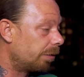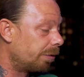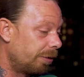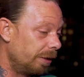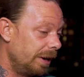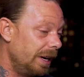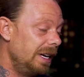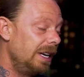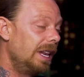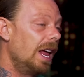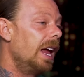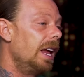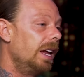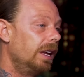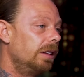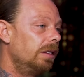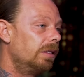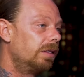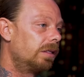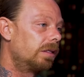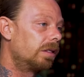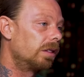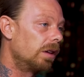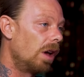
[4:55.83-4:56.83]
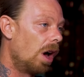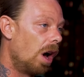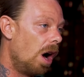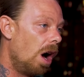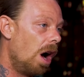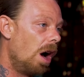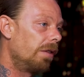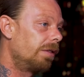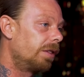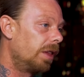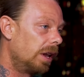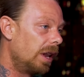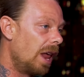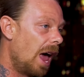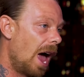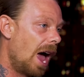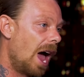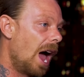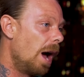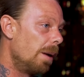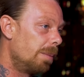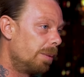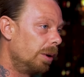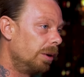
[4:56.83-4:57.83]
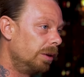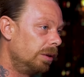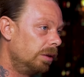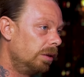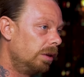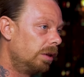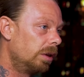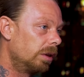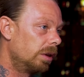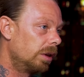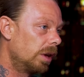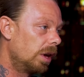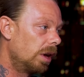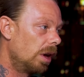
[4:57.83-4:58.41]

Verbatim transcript: three days after that happened,